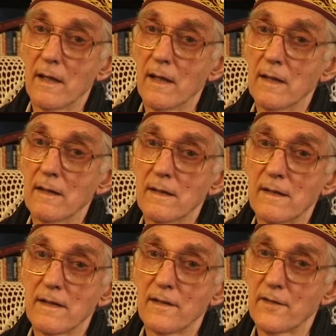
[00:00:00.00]

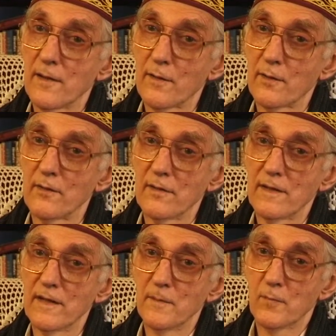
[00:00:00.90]
And uh, there on
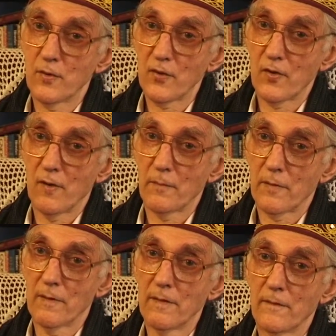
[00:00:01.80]
the bookshop,
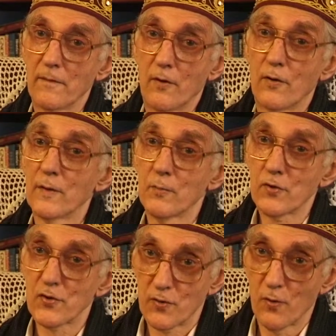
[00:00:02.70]
or on the
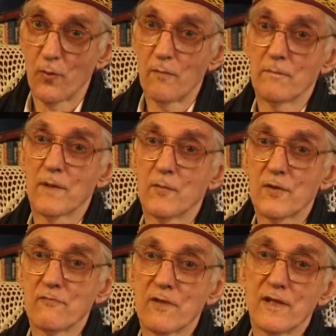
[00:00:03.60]
bookstall, it
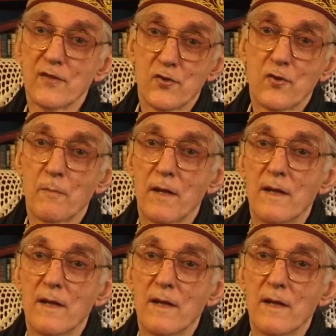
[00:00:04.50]
wasn't really a shop,